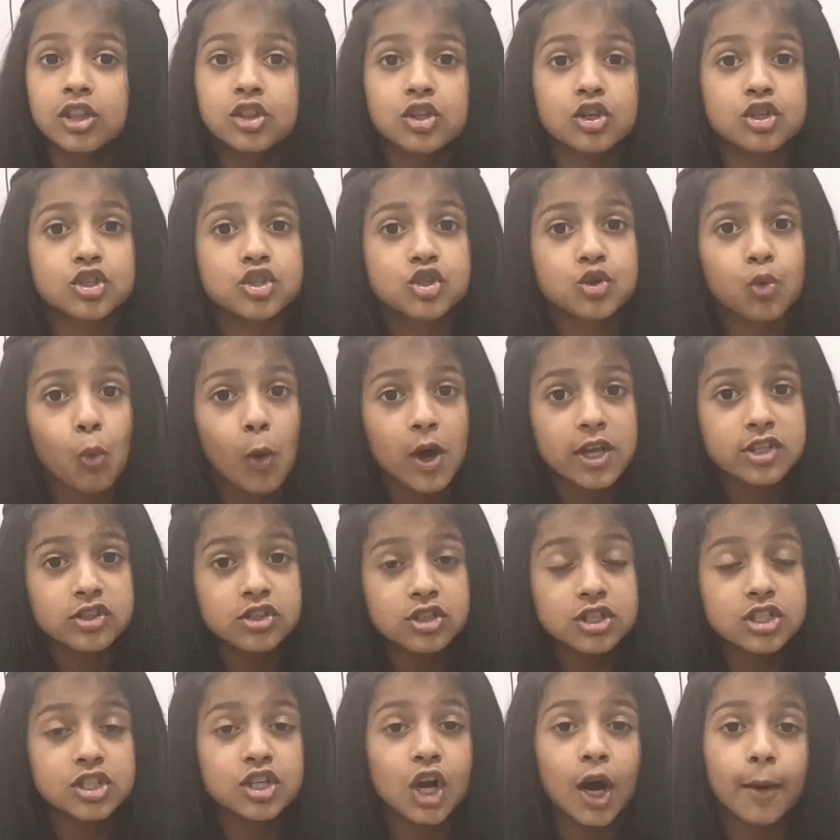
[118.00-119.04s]
There's 2 as
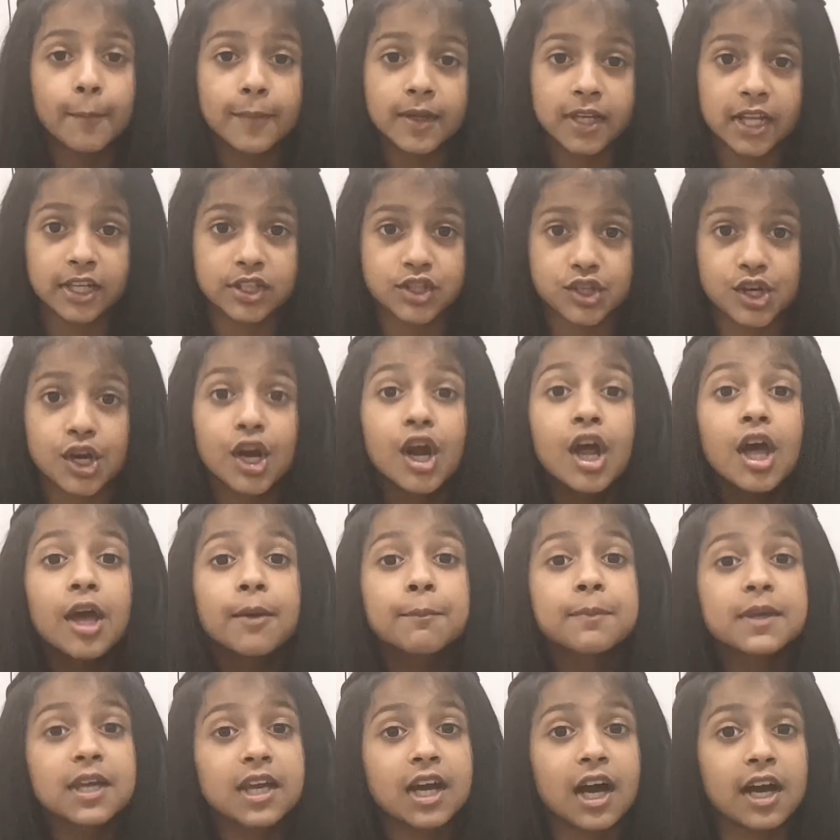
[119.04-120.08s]
our denominator
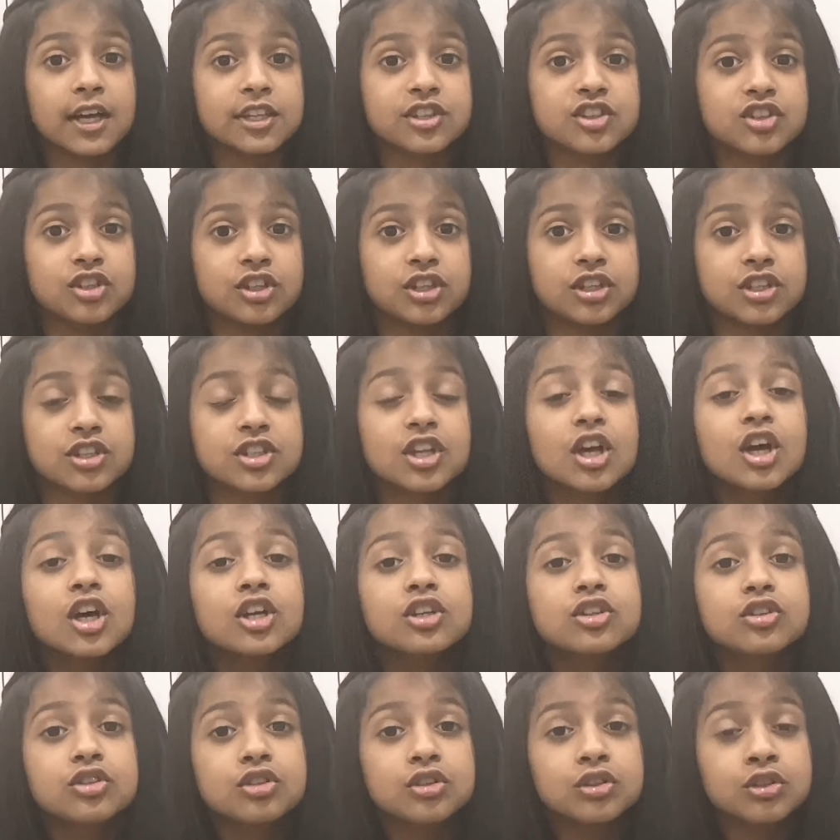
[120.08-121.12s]
because there is
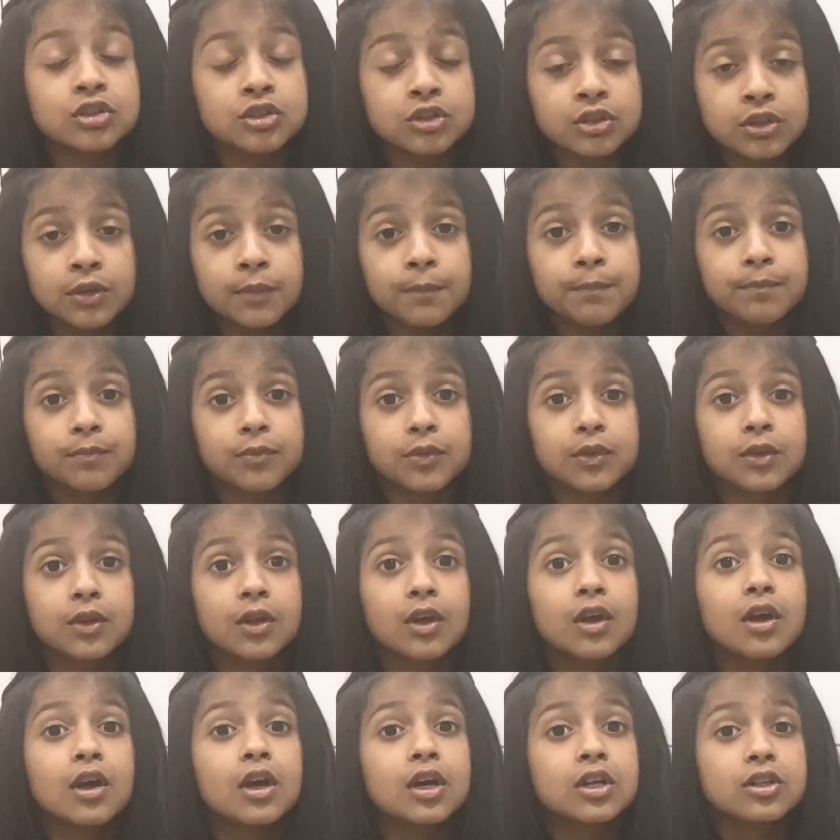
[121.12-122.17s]
2,
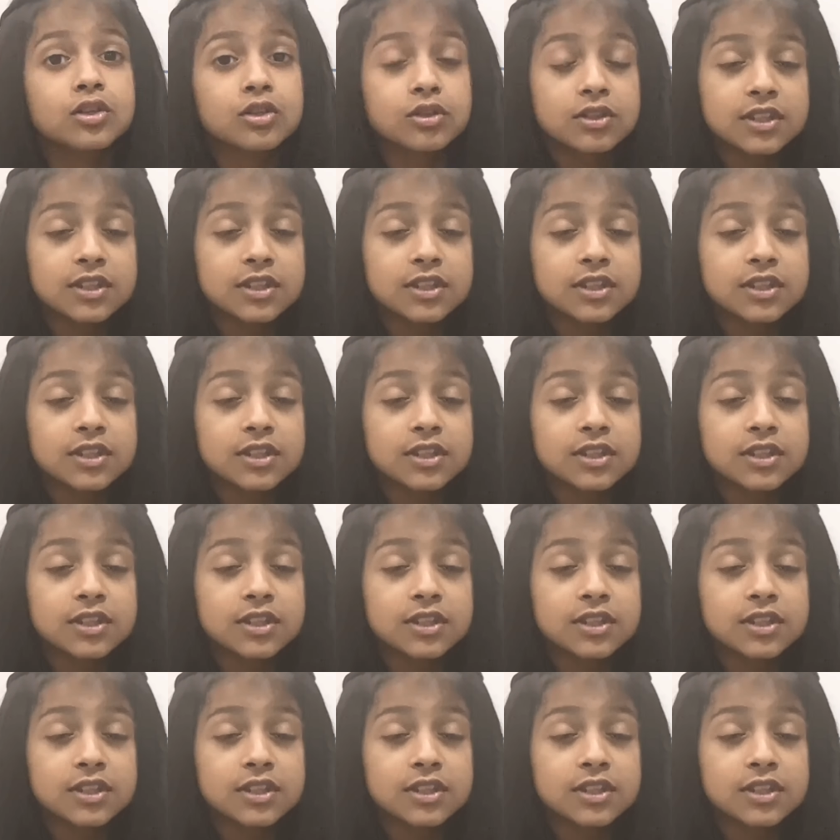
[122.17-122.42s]
two